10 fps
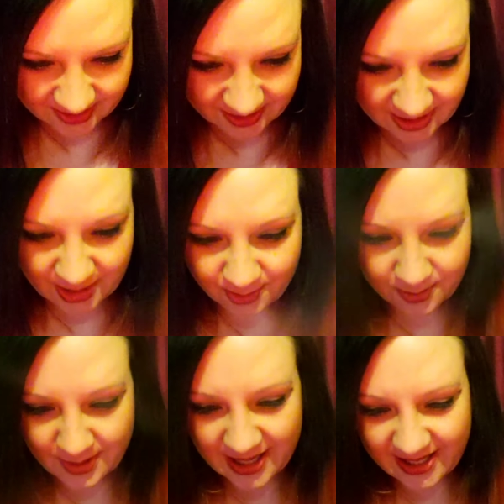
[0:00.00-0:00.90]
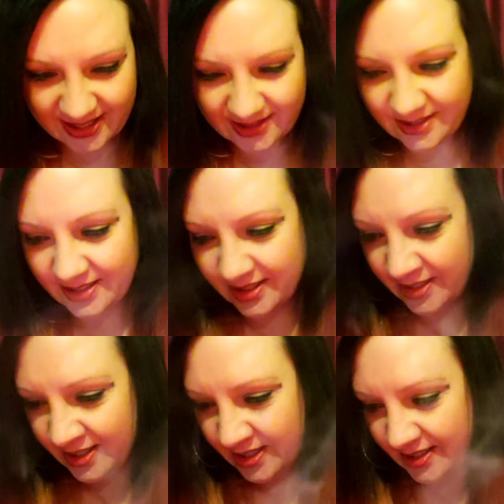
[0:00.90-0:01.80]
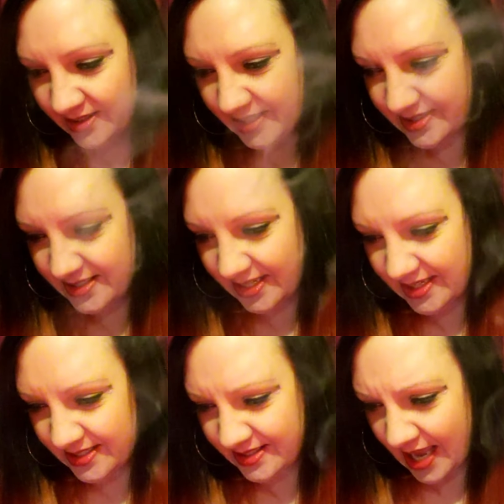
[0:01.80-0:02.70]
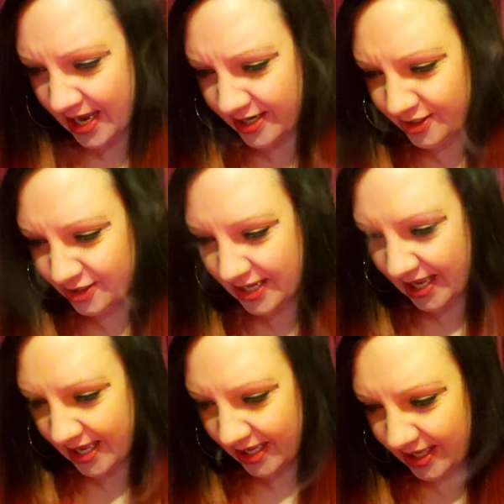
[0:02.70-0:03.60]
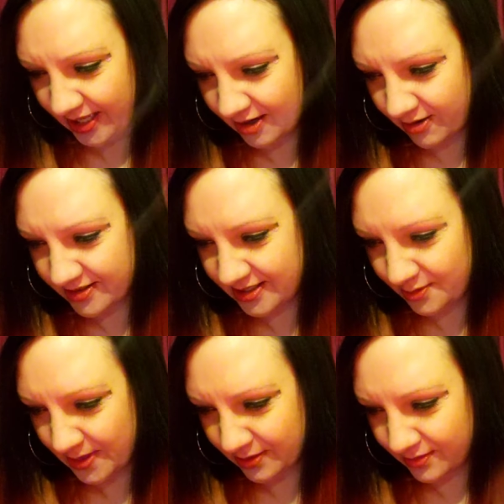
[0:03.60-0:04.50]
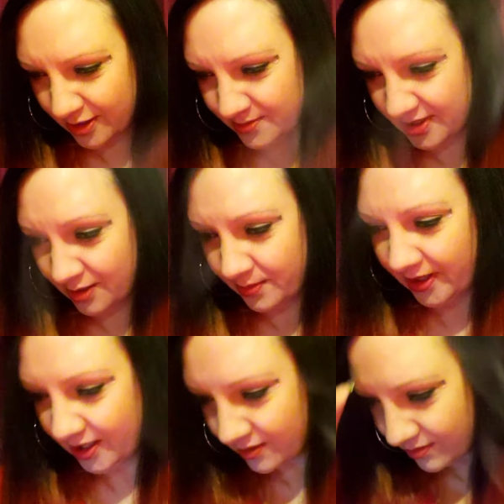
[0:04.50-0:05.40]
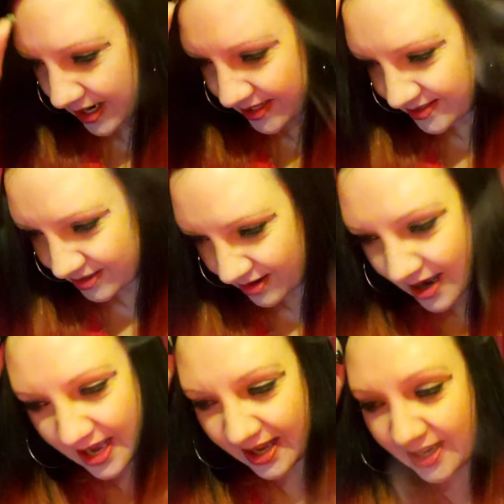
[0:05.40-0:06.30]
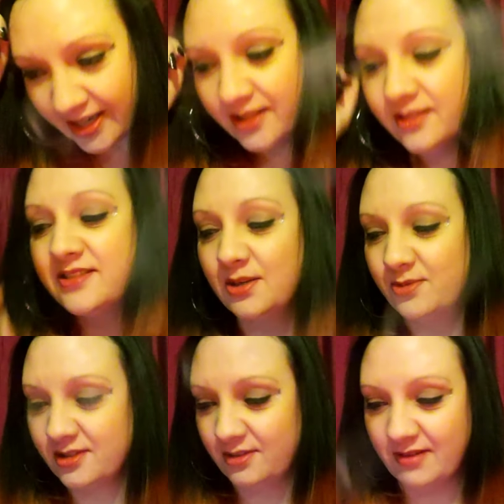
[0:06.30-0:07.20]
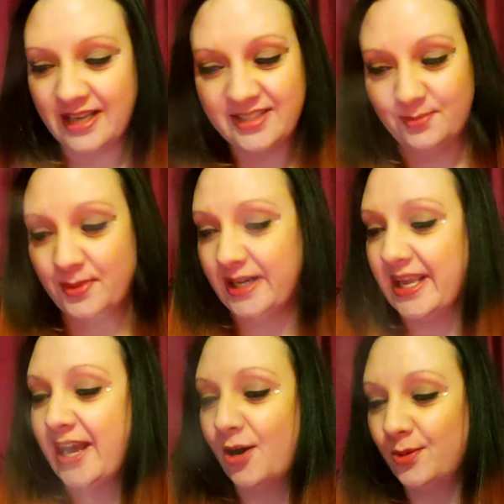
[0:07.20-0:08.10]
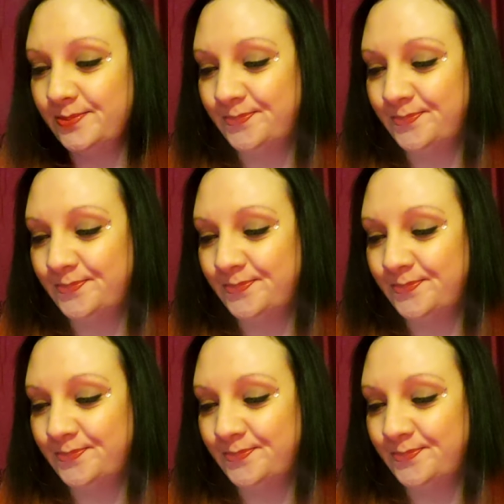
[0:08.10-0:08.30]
You were right. This is Iron Head, also by Rob Zombie. Rats are high. Someone's going to rat somebody out.